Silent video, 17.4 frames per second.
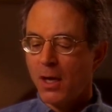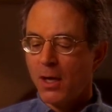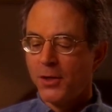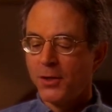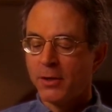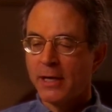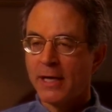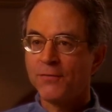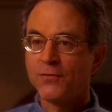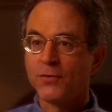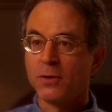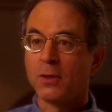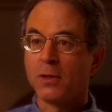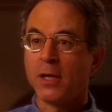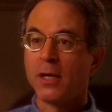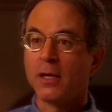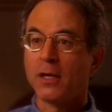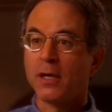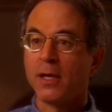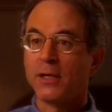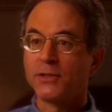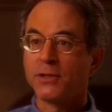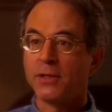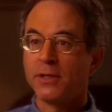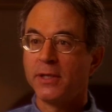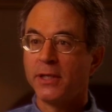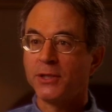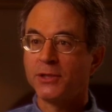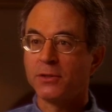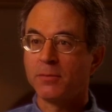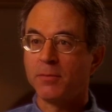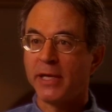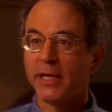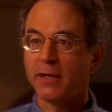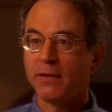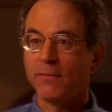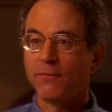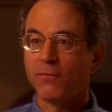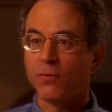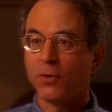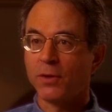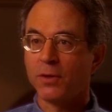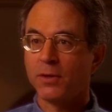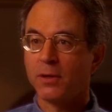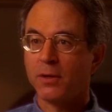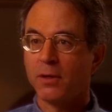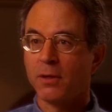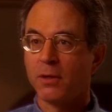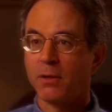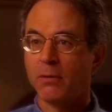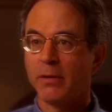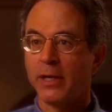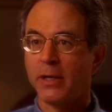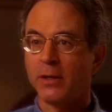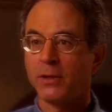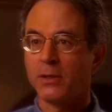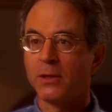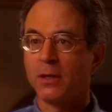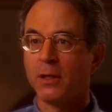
you know, after a lot of consultation back and forth and all around,